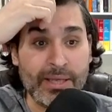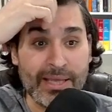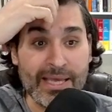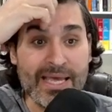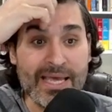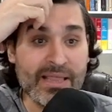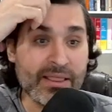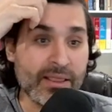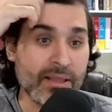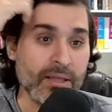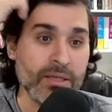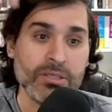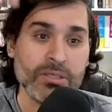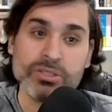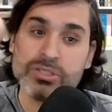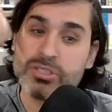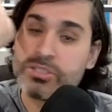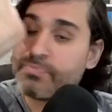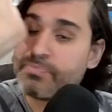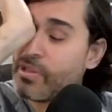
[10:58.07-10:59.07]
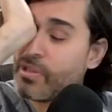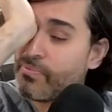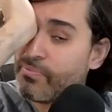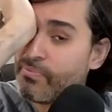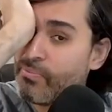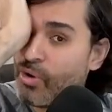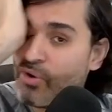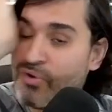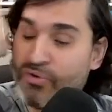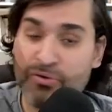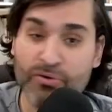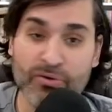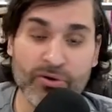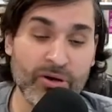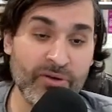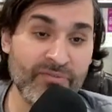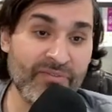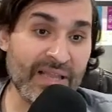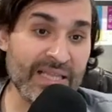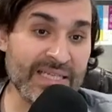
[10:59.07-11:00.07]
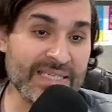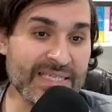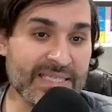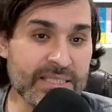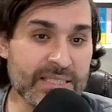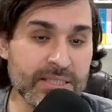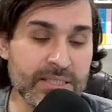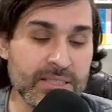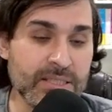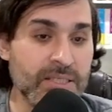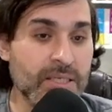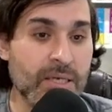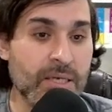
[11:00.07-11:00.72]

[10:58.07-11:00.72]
ETH to spin up more validators,